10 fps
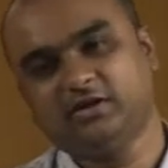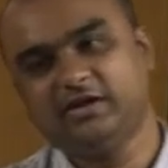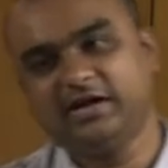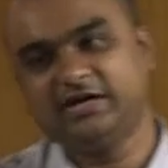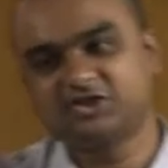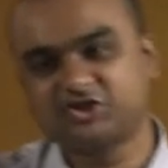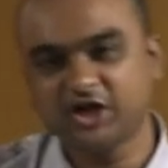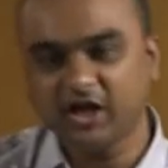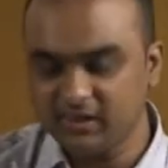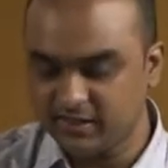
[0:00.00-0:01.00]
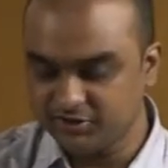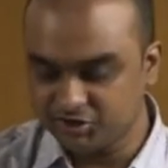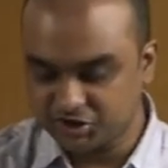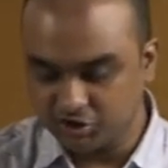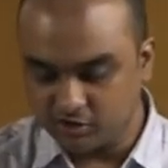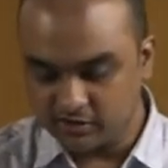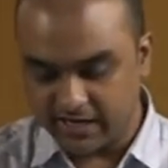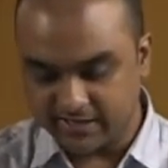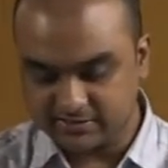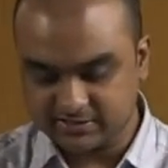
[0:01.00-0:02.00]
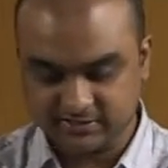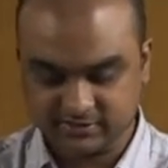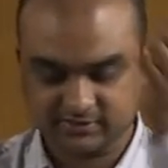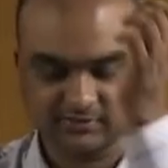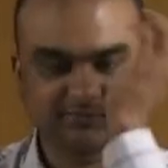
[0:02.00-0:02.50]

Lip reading: and shall ensure access